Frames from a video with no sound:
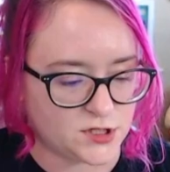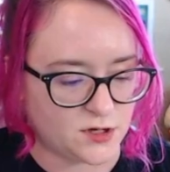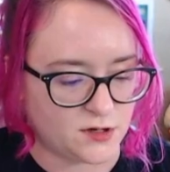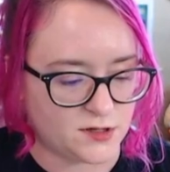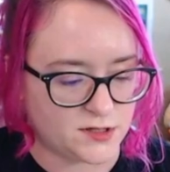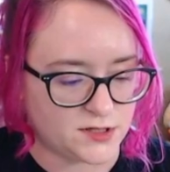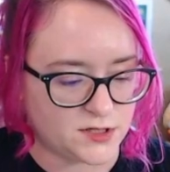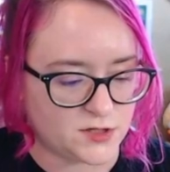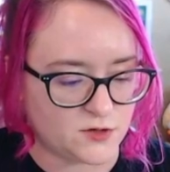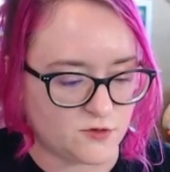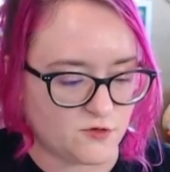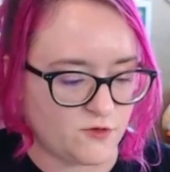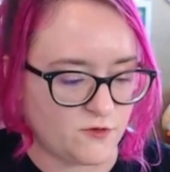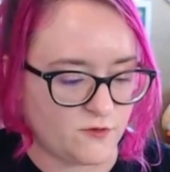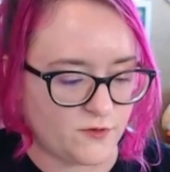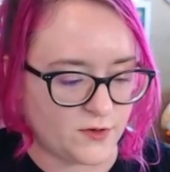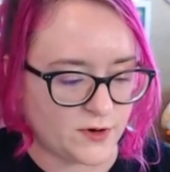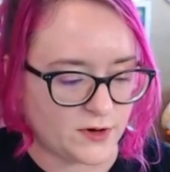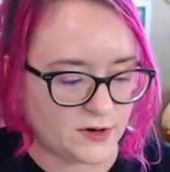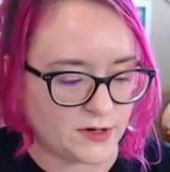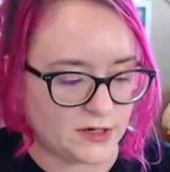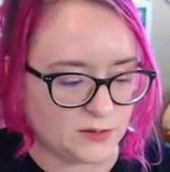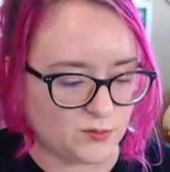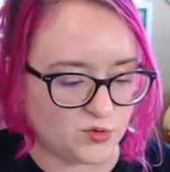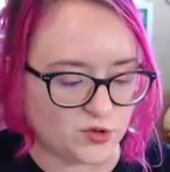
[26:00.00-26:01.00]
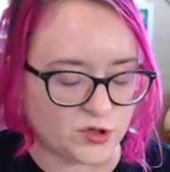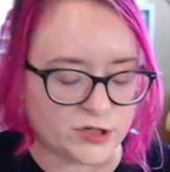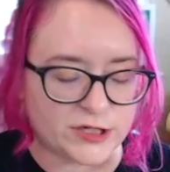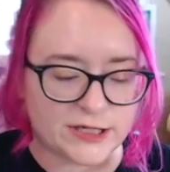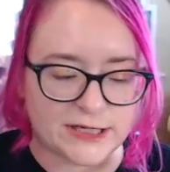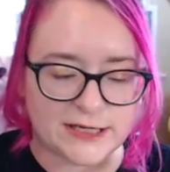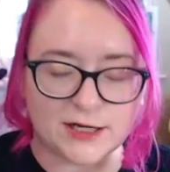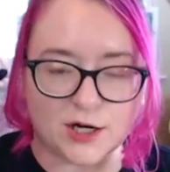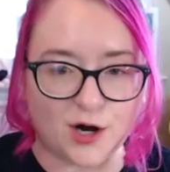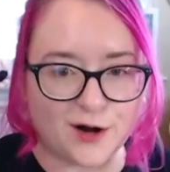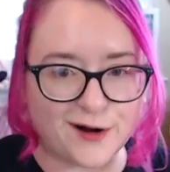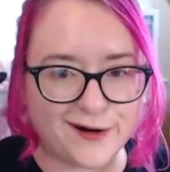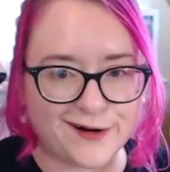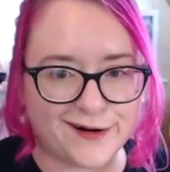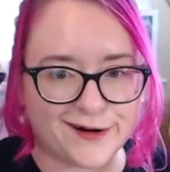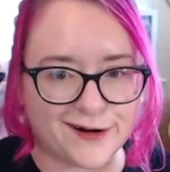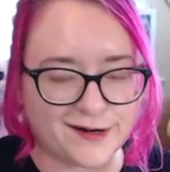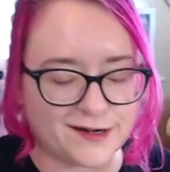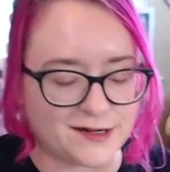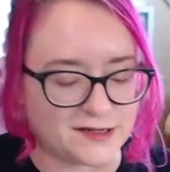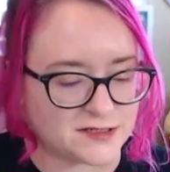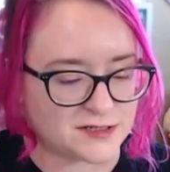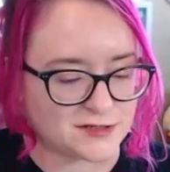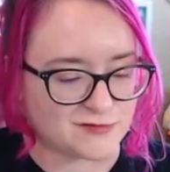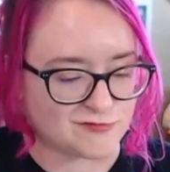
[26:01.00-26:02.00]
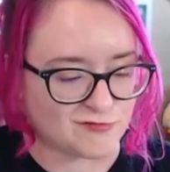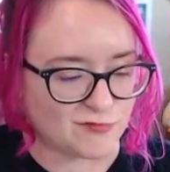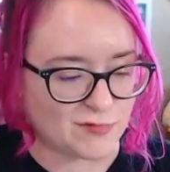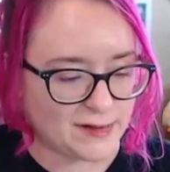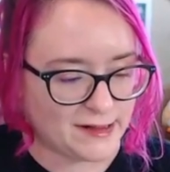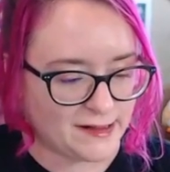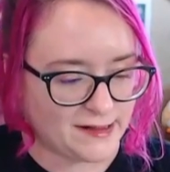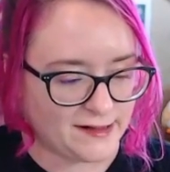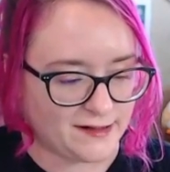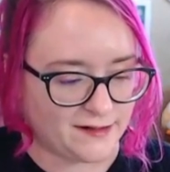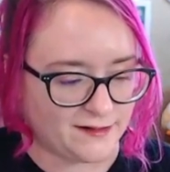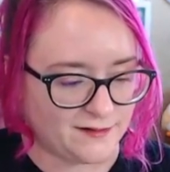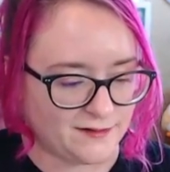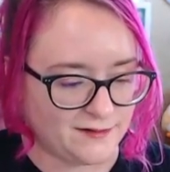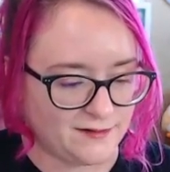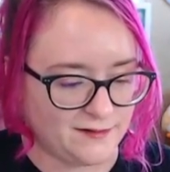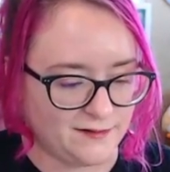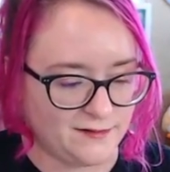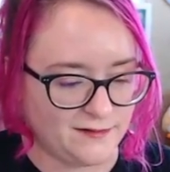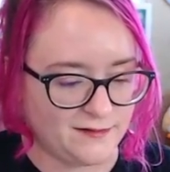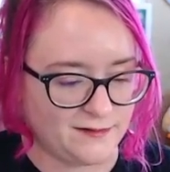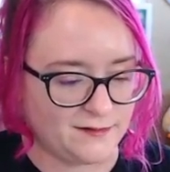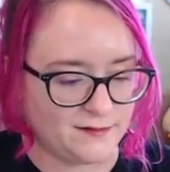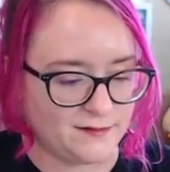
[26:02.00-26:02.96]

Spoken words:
also a very pretty card as well.